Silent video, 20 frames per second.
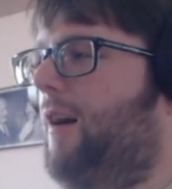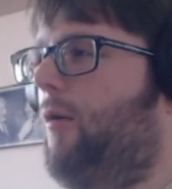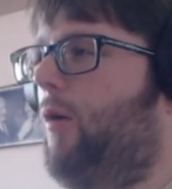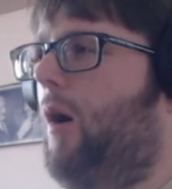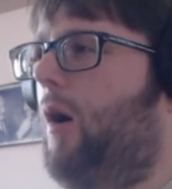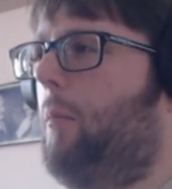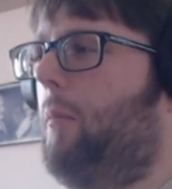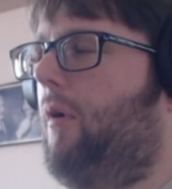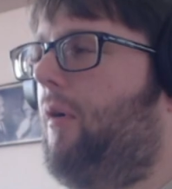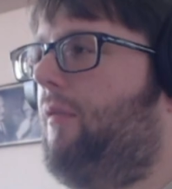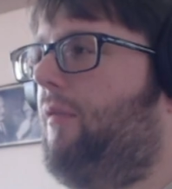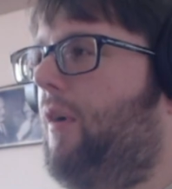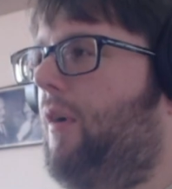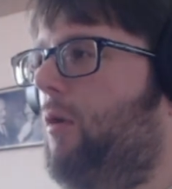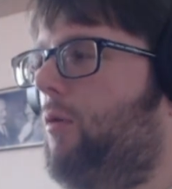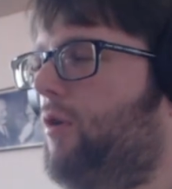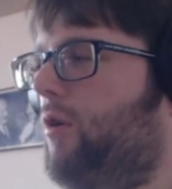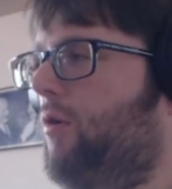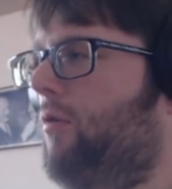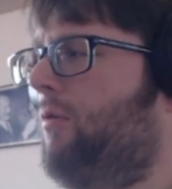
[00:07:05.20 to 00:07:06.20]
lot more
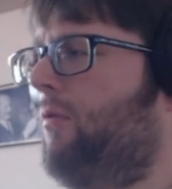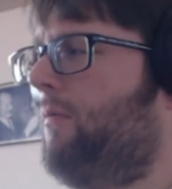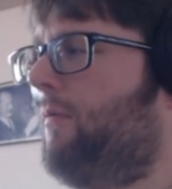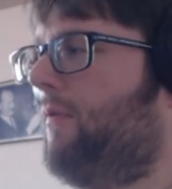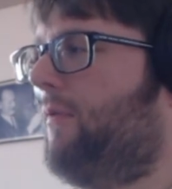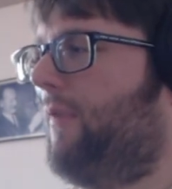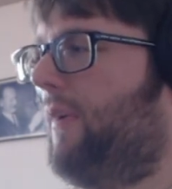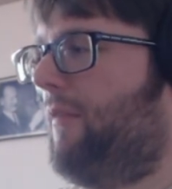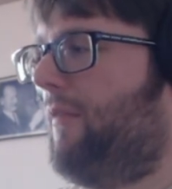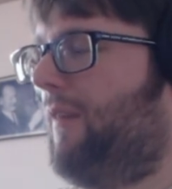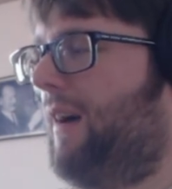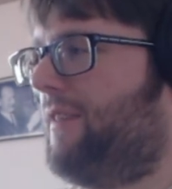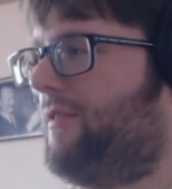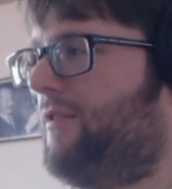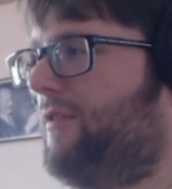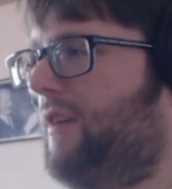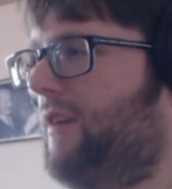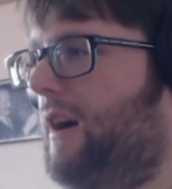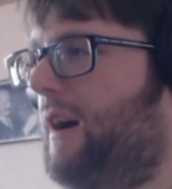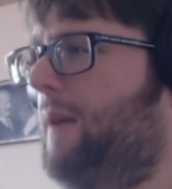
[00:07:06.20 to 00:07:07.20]
vocal than
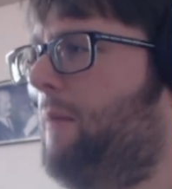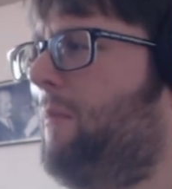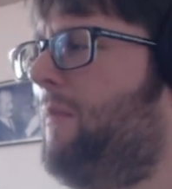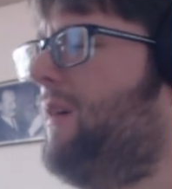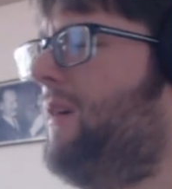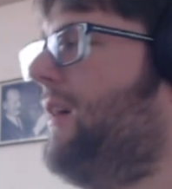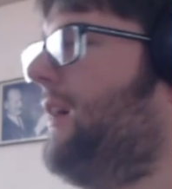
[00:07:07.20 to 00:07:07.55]
last time,